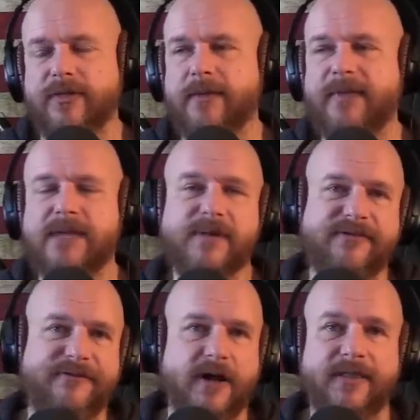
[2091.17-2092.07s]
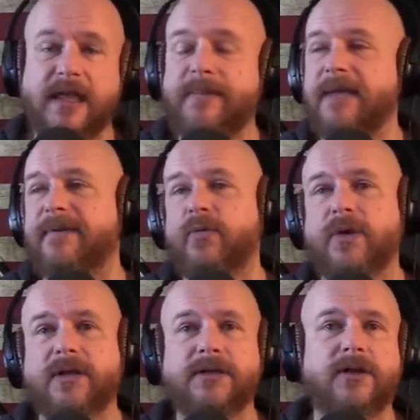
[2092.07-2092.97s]
They may be fun. They may be
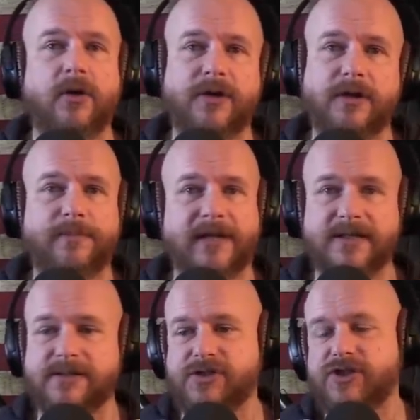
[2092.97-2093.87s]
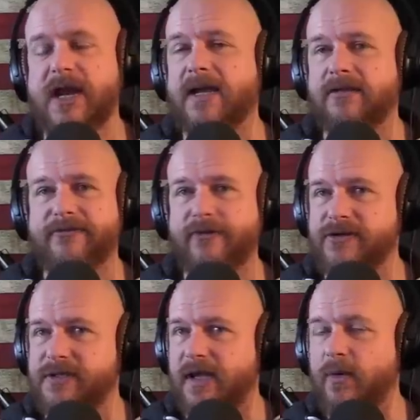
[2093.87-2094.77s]
willing to go to your place and shag the
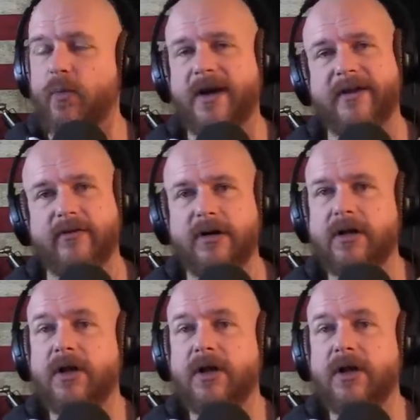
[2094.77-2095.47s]
first night, whatever.